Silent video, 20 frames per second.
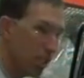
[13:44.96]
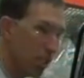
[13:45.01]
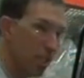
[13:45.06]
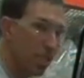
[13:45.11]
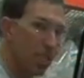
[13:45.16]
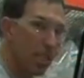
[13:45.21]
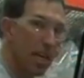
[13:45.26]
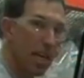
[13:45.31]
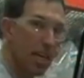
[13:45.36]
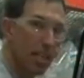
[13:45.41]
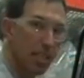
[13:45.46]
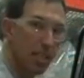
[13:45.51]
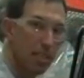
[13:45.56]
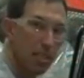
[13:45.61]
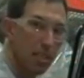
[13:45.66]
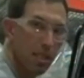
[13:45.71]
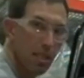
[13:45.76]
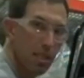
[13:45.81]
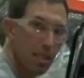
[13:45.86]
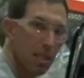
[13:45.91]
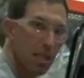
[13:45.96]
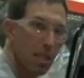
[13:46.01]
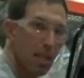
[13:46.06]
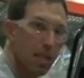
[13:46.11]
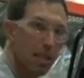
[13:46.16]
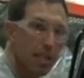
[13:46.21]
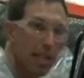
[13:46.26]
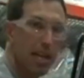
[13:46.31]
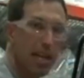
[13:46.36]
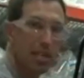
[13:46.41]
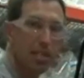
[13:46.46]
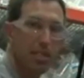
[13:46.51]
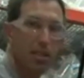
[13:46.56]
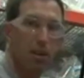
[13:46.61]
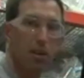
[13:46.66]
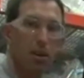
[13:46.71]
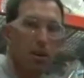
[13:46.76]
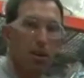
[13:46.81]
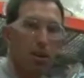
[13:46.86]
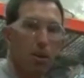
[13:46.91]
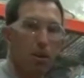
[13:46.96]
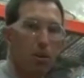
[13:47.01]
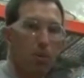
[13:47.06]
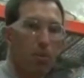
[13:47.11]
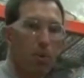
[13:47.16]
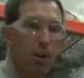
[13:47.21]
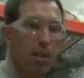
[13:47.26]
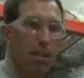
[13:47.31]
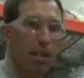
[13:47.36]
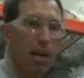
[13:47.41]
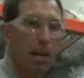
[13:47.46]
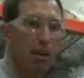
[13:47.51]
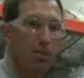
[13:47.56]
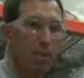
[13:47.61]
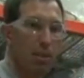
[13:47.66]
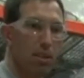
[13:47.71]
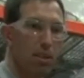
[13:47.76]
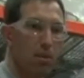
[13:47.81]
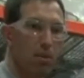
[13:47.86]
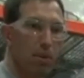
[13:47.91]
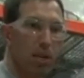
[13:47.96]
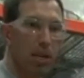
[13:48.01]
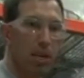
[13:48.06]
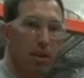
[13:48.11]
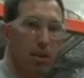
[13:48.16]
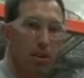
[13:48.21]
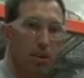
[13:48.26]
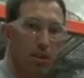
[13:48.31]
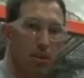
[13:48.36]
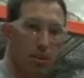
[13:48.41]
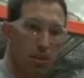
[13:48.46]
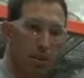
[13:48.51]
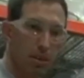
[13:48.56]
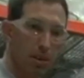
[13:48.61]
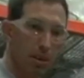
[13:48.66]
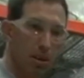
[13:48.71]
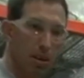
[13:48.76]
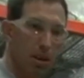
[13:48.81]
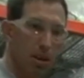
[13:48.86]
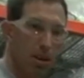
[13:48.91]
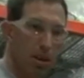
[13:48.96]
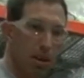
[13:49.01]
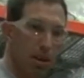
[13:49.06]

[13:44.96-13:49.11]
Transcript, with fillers: Um, and by that time, the boutiques were falling apart.